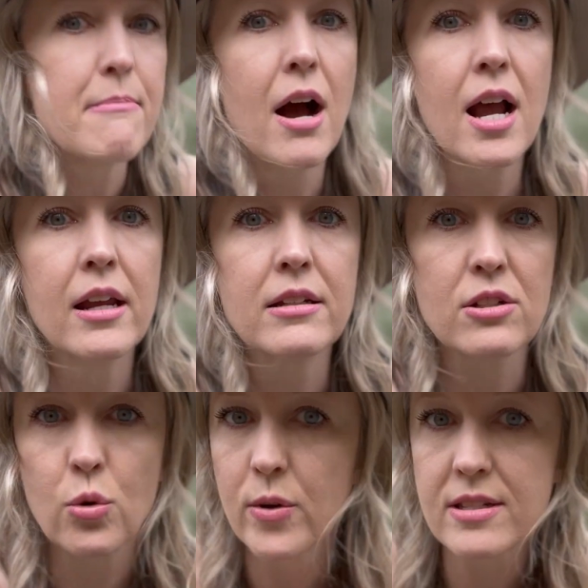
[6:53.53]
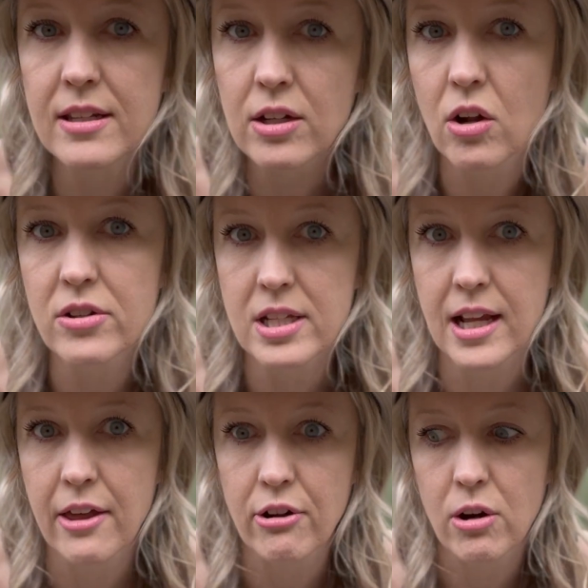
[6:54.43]
mind twisted it all
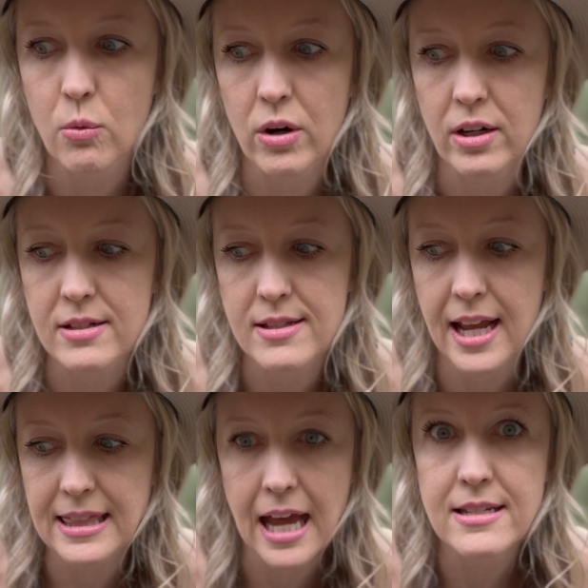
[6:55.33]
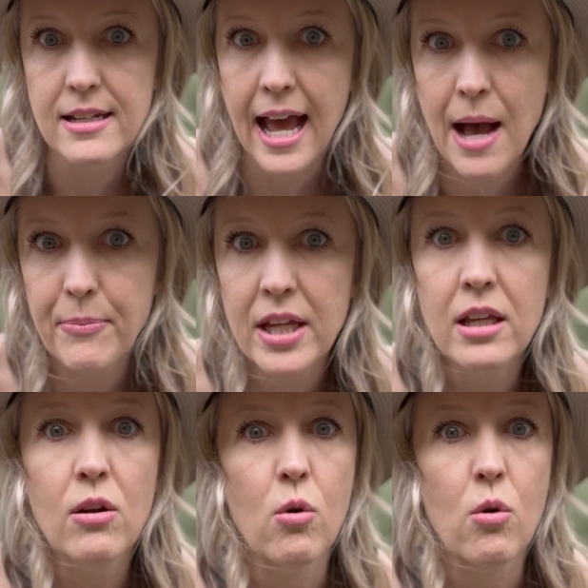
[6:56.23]
together where it's like that didn't happen,